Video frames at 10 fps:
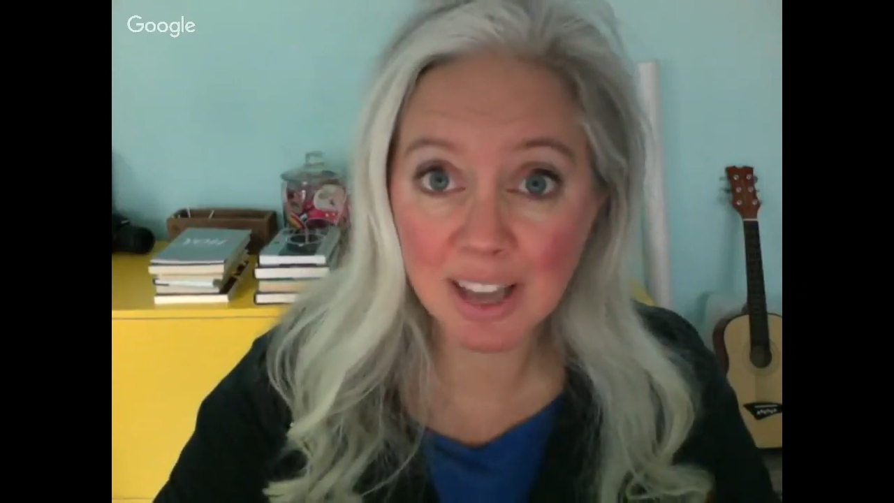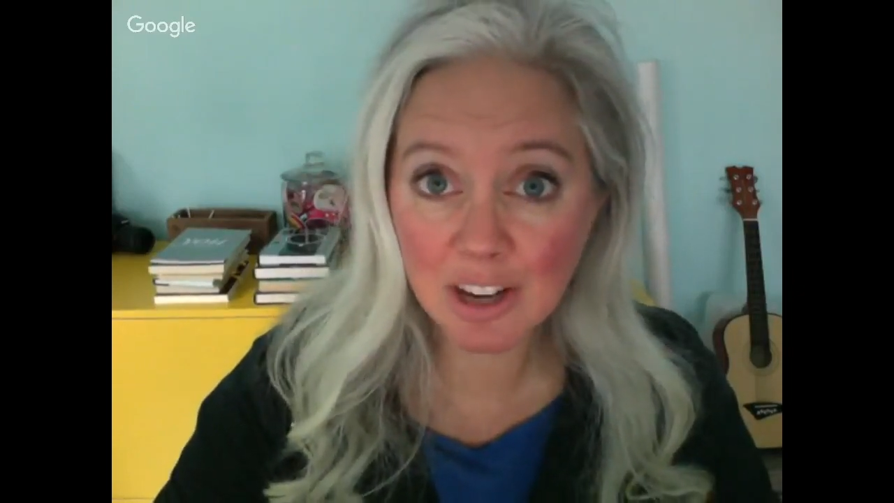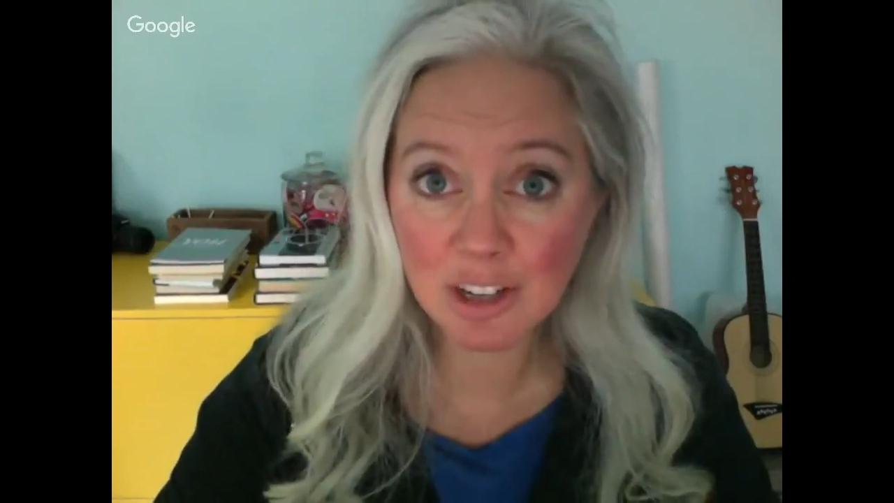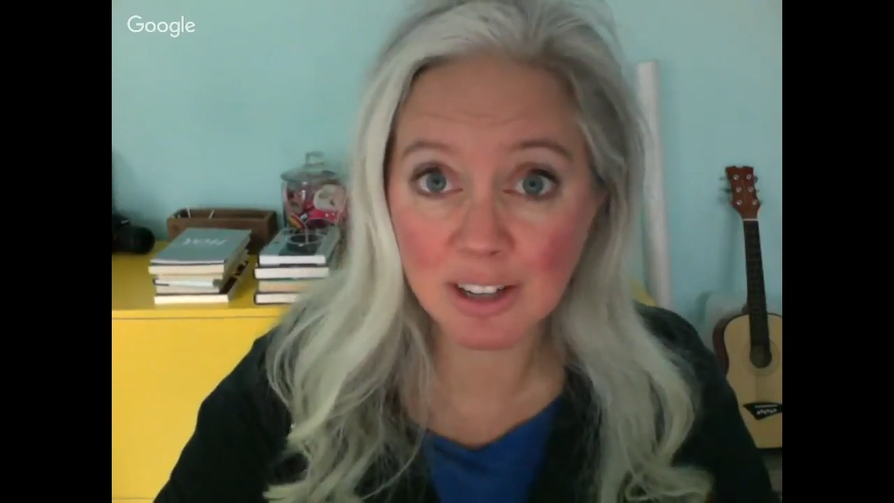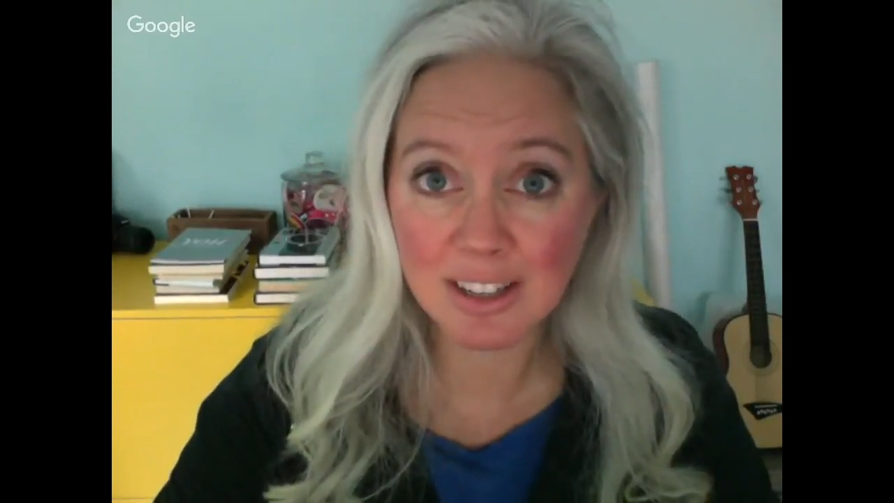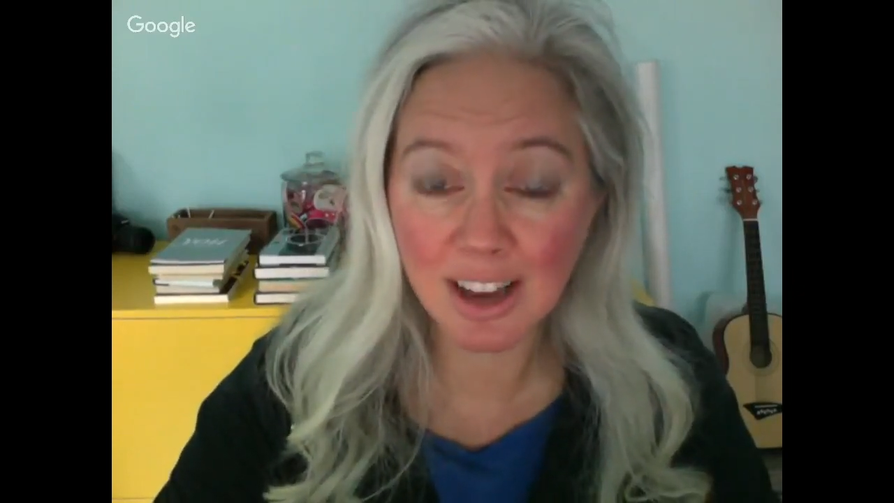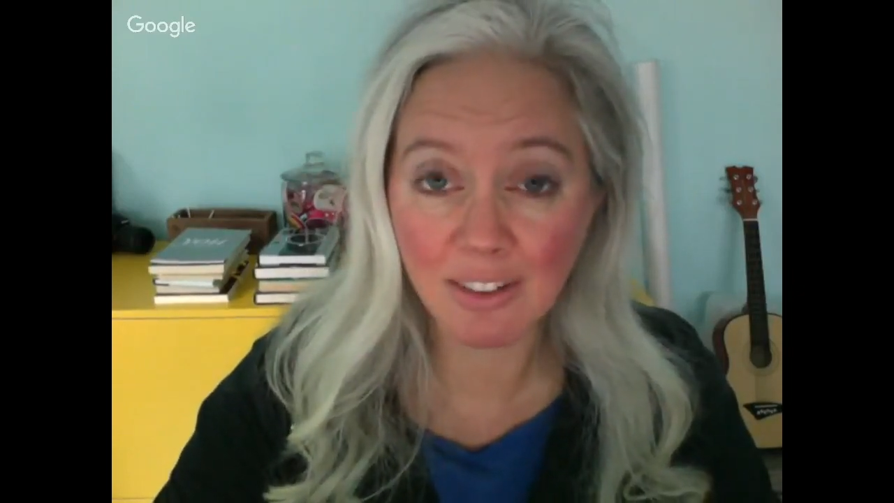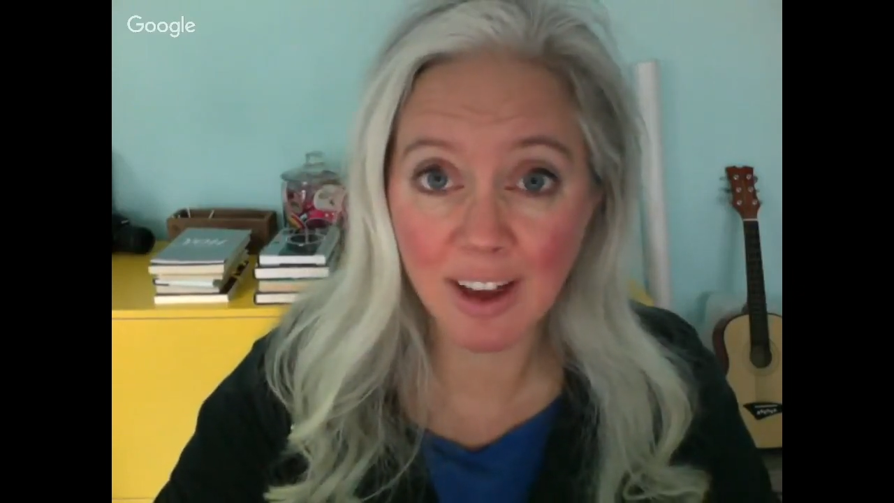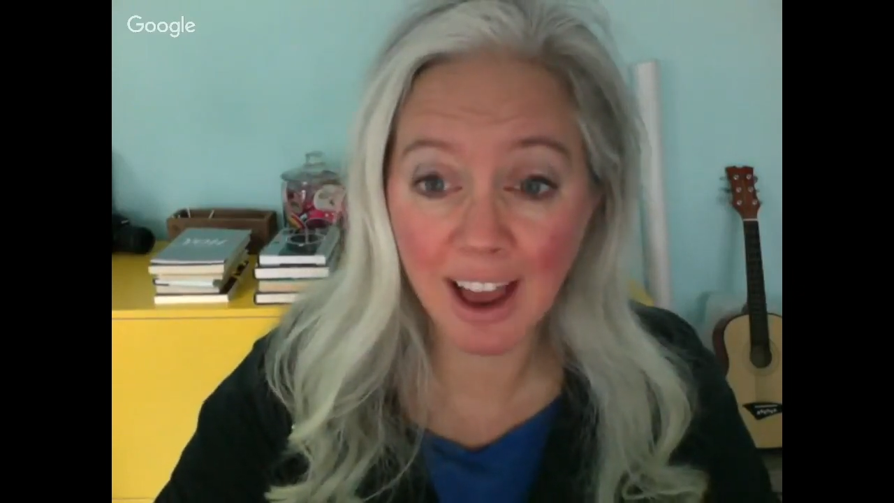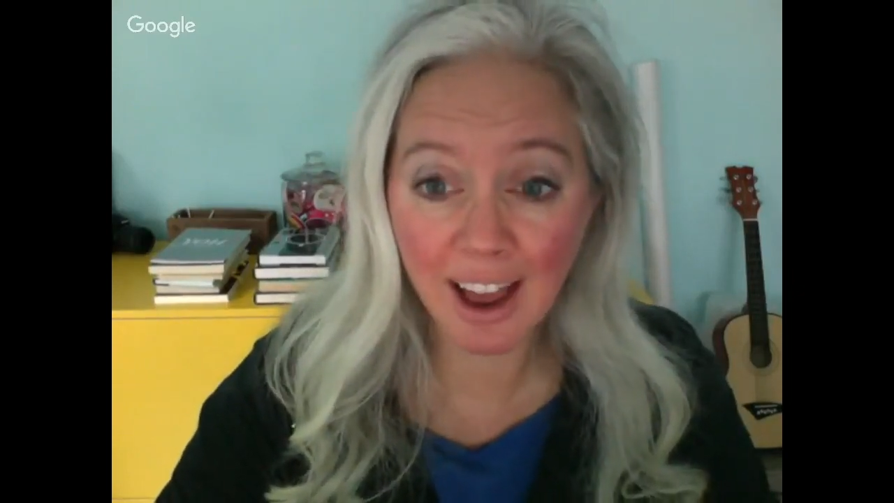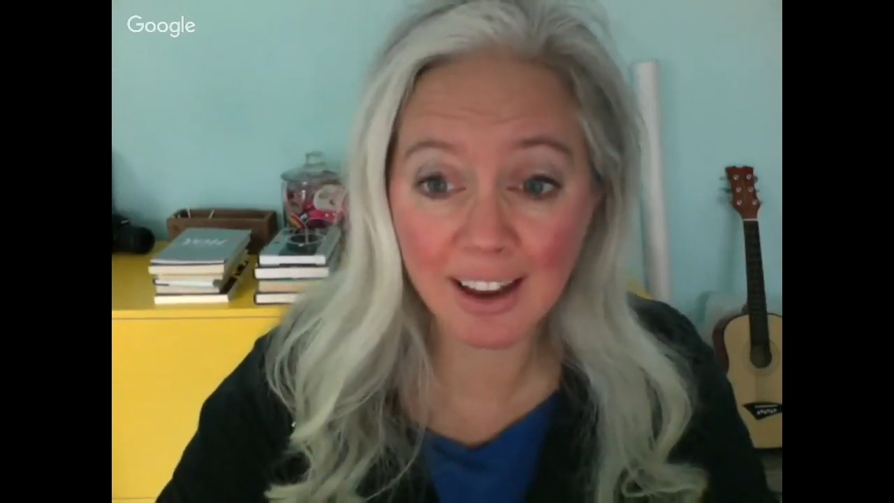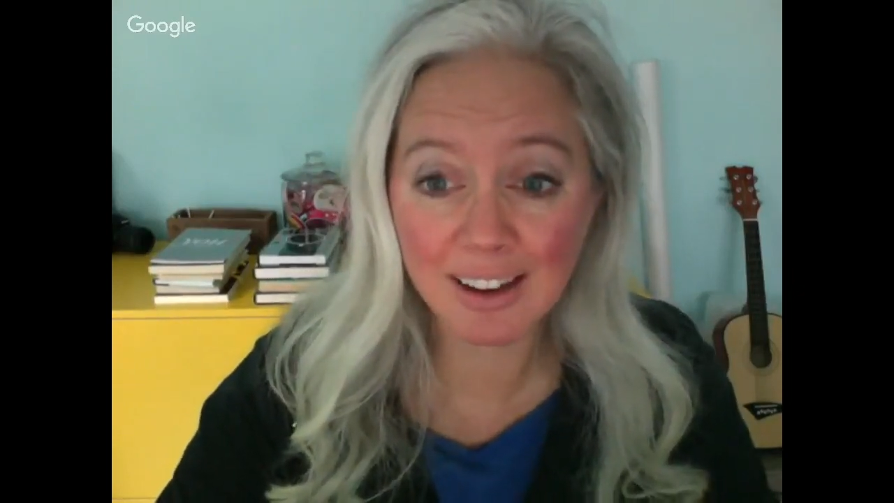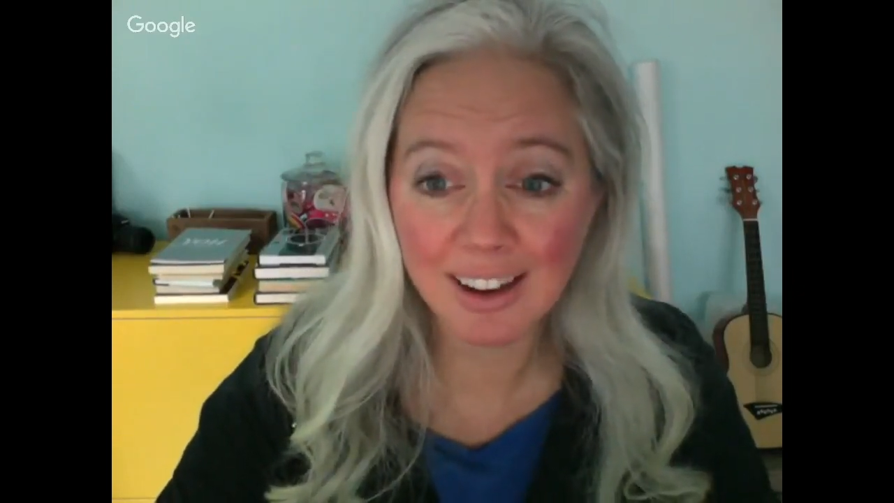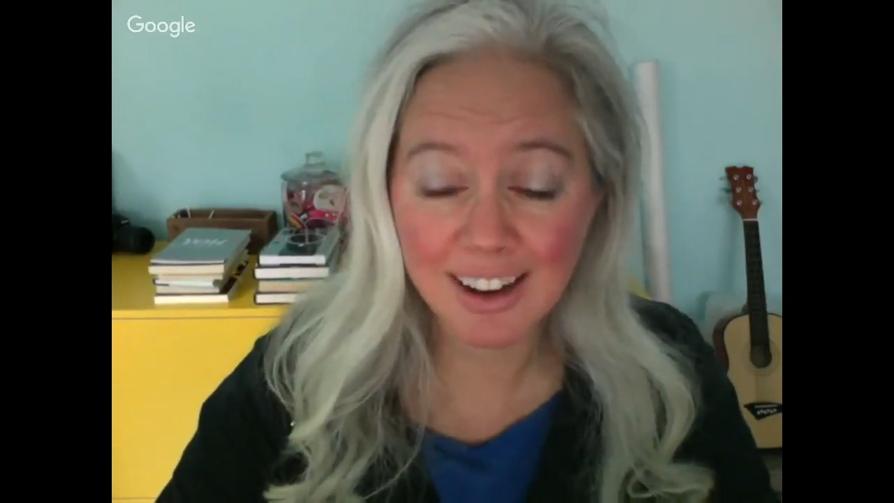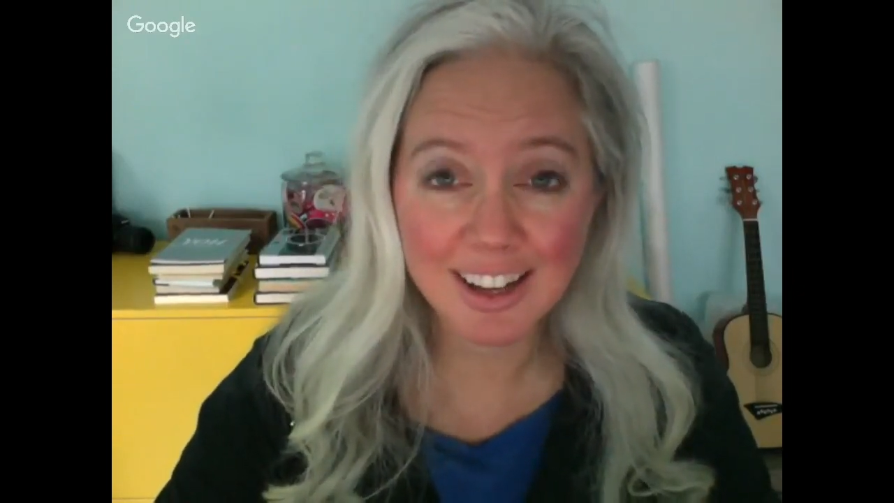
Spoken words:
sessions, I've had